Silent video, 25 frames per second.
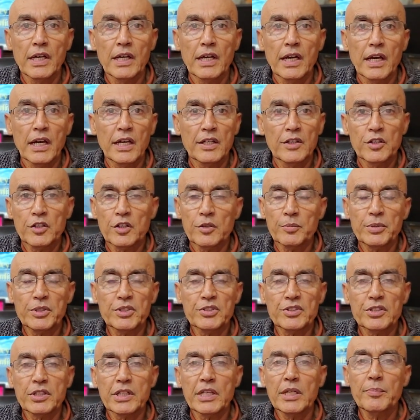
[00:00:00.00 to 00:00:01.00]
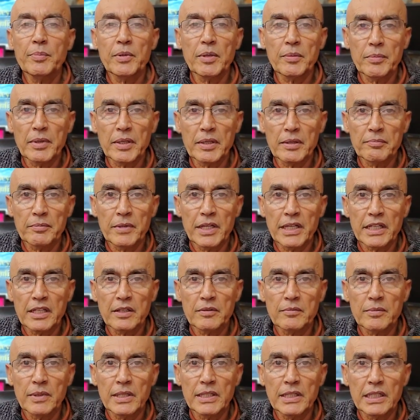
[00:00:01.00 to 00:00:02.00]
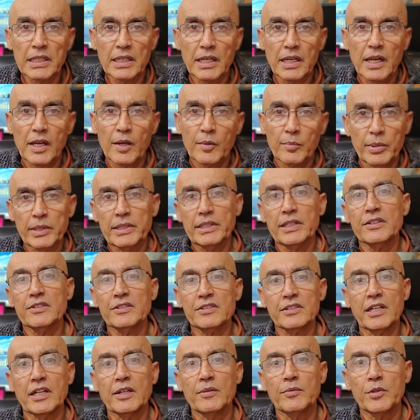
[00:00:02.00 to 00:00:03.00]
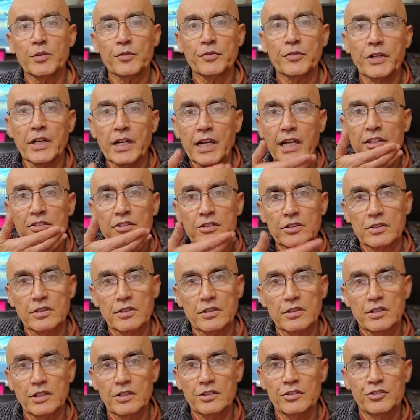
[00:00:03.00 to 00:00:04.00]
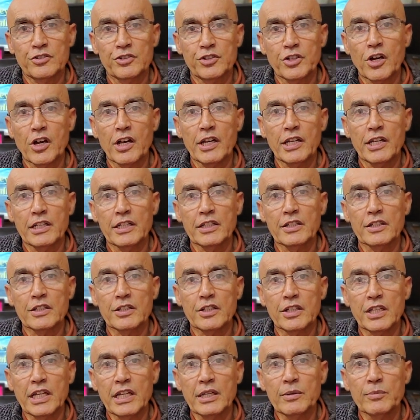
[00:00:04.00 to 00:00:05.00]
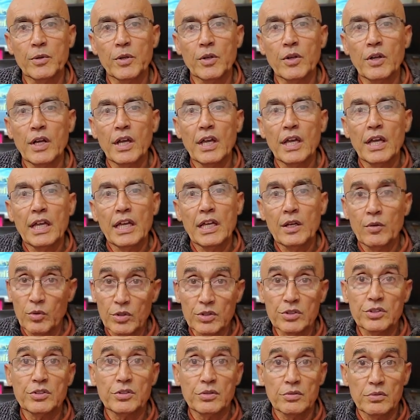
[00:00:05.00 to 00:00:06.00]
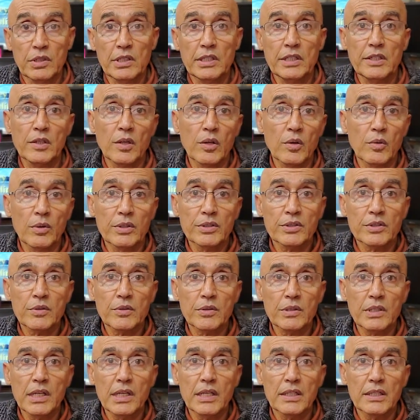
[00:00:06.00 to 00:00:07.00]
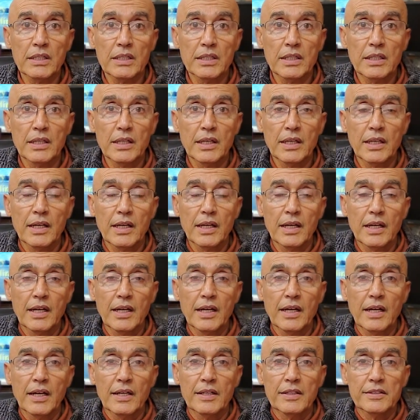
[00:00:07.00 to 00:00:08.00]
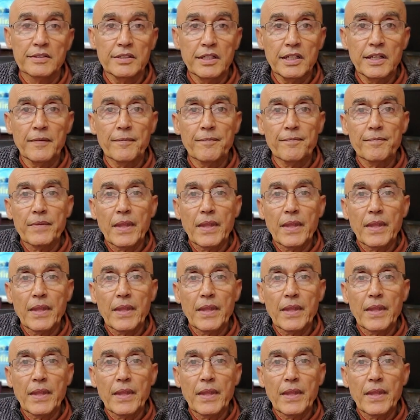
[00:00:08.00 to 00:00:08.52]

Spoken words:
You could be sleeping and making money. By this time, your friend has his jaw hitting the table. He wants to really know what's going on. See,